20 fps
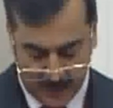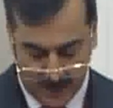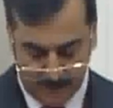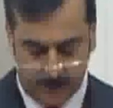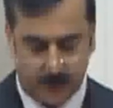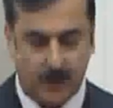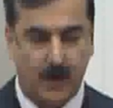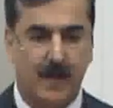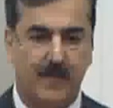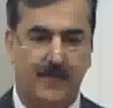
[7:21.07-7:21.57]
I
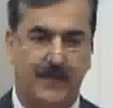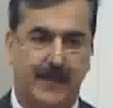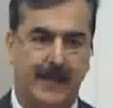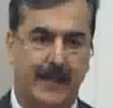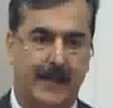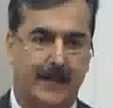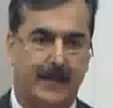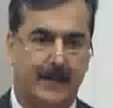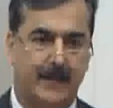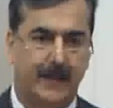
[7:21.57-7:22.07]
am
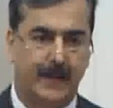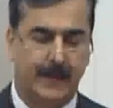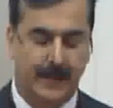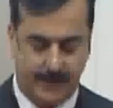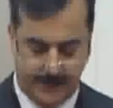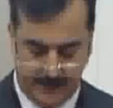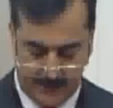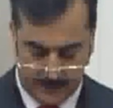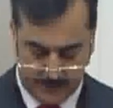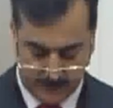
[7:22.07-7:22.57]
confident
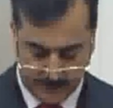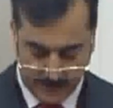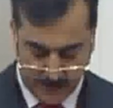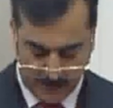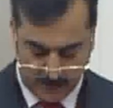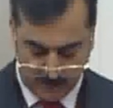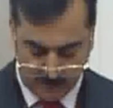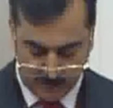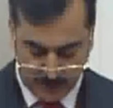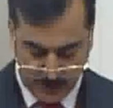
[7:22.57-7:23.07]

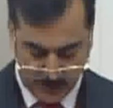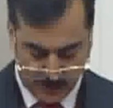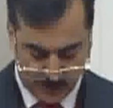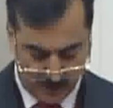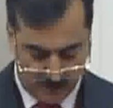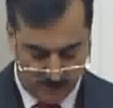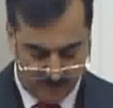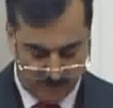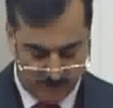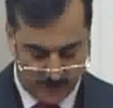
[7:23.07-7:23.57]
that we
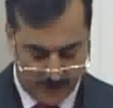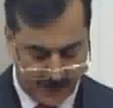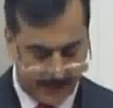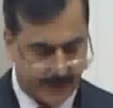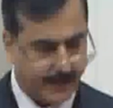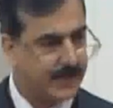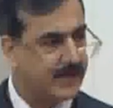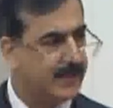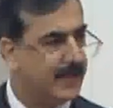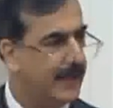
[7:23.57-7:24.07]
shall
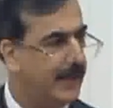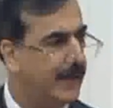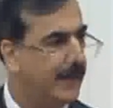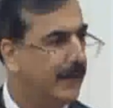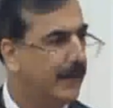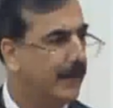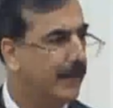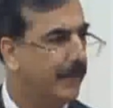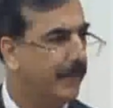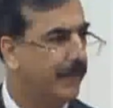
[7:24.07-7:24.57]
far
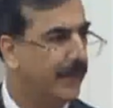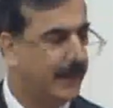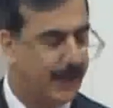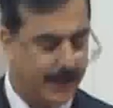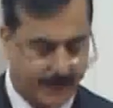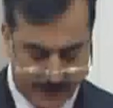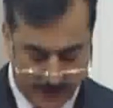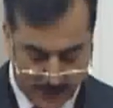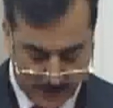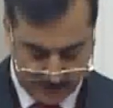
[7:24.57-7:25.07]
exceed
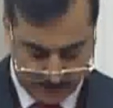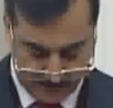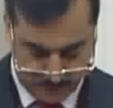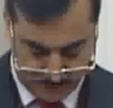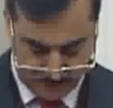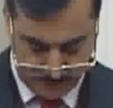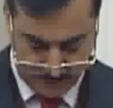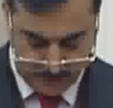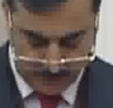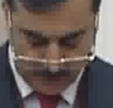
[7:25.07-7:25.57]
the
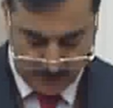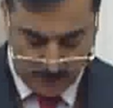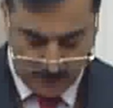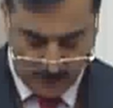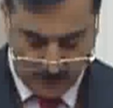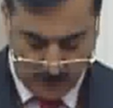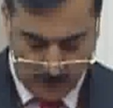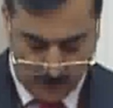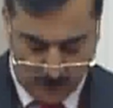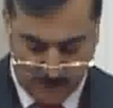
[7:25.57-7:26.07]
target
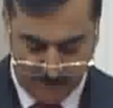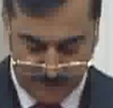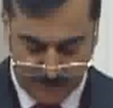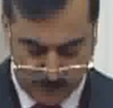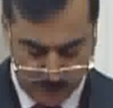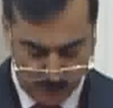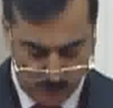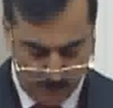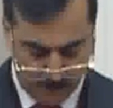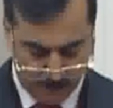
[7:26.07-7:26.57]
of
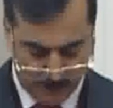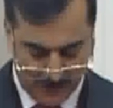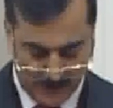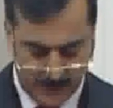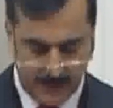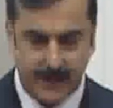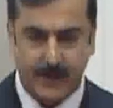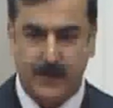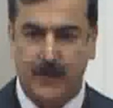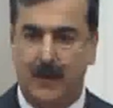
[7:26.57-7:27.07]
$2
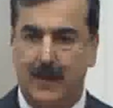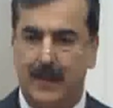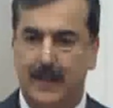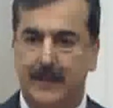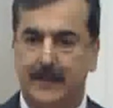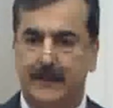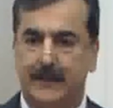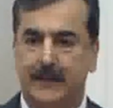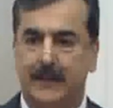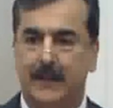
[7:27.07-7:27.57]
billion
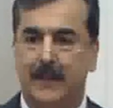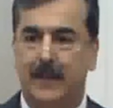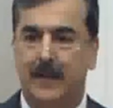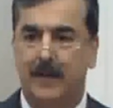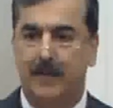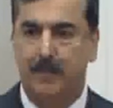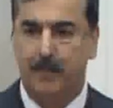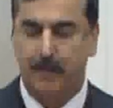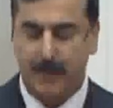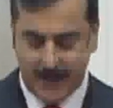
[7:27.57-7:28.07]

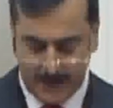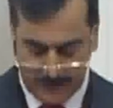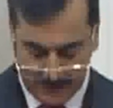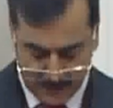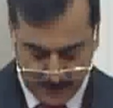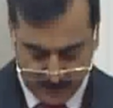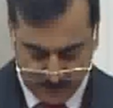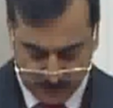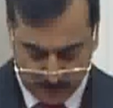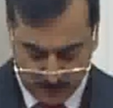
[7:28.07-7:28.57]

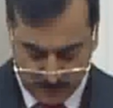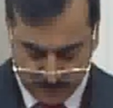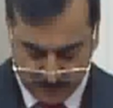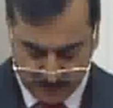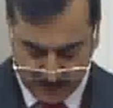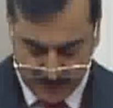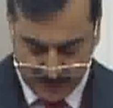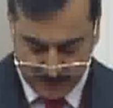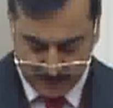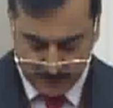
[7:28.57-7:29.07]
bilateral
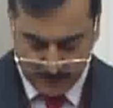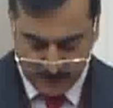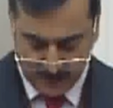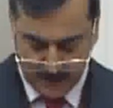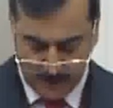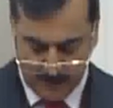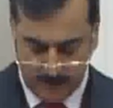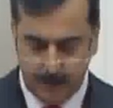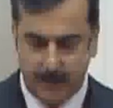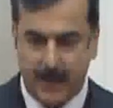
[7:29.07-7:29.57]
trade
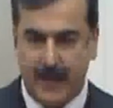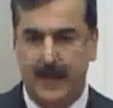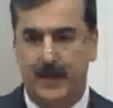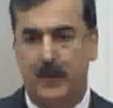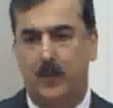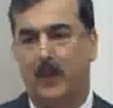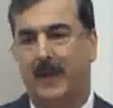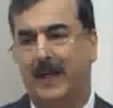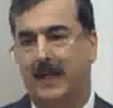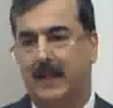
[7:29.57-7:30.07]

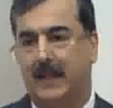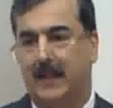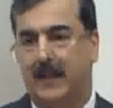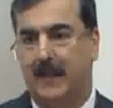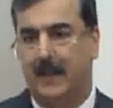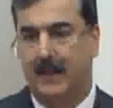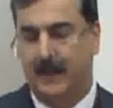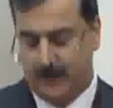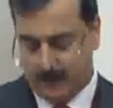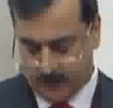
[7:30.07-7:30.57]
by
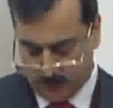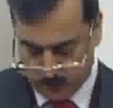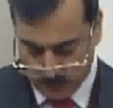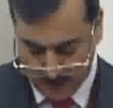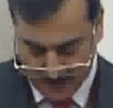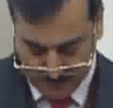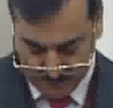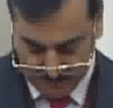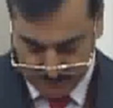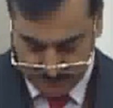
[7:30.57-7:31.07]

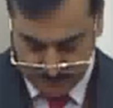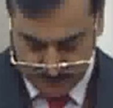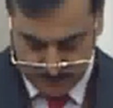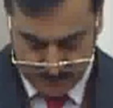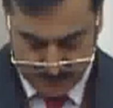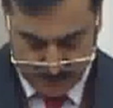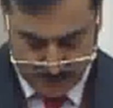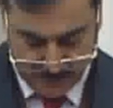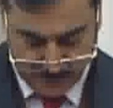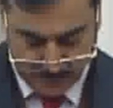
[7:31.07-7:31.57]
2012,
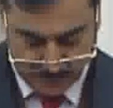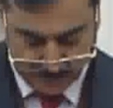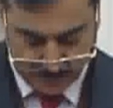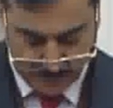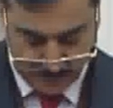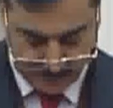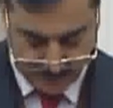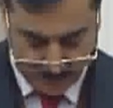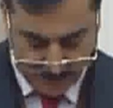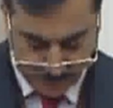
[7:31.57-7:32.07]

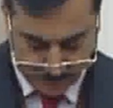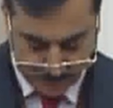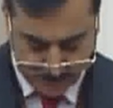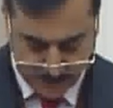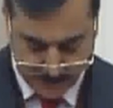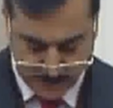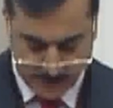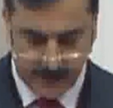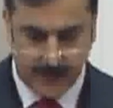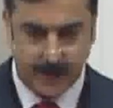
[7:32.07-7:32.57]
the
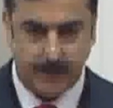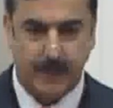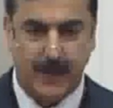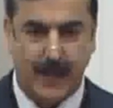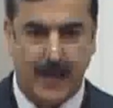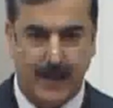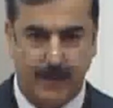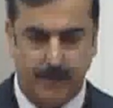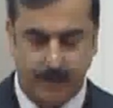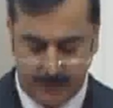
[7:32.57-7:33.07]
target set
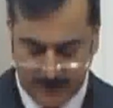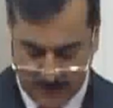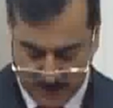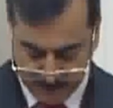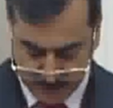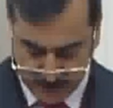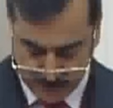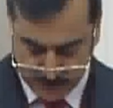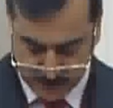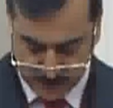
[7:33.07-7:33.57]
by
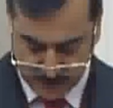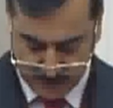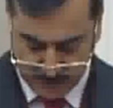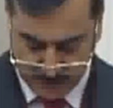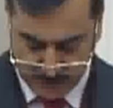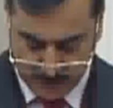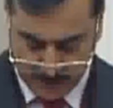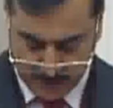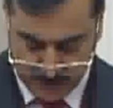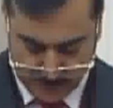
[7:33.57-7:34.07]
Prime
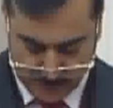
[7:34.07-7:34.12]
Minister